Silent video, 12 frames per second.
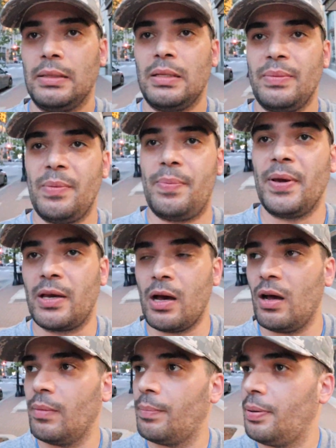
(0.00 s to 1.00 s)
let me pick
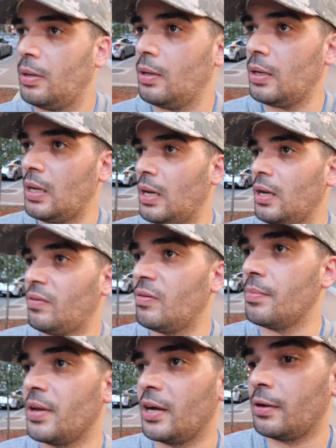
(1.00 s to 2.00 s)
up
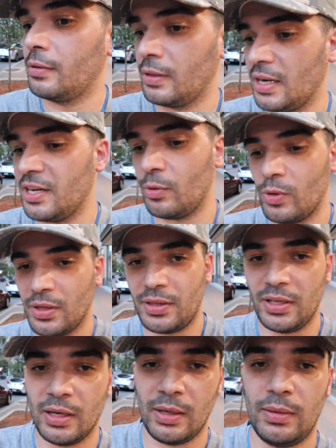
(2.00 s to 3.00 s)
from there. I didn't want
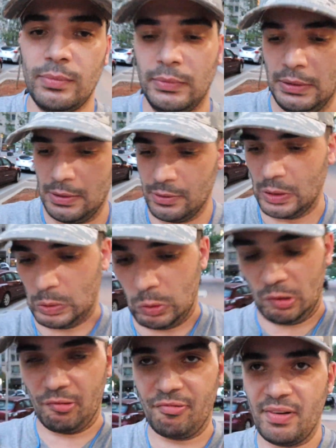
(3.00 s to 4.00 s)
the
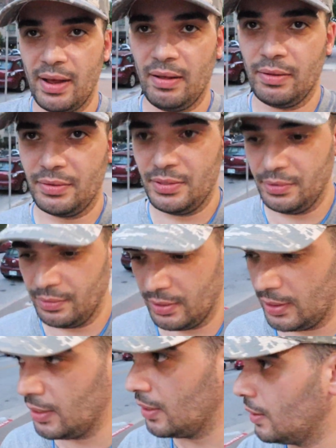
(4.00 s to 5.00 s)
recording file to